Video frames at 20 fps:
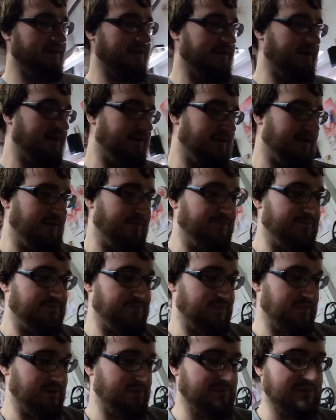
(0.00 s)

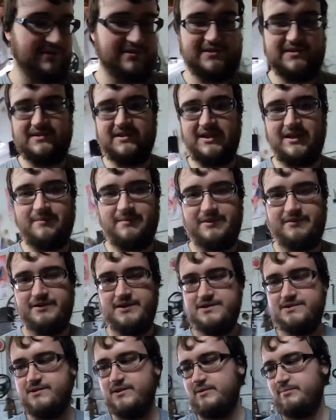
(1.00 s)
Most of the time on
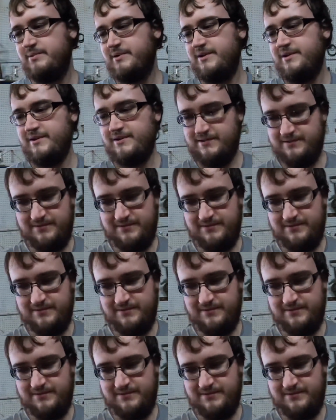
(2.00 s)
race car parts,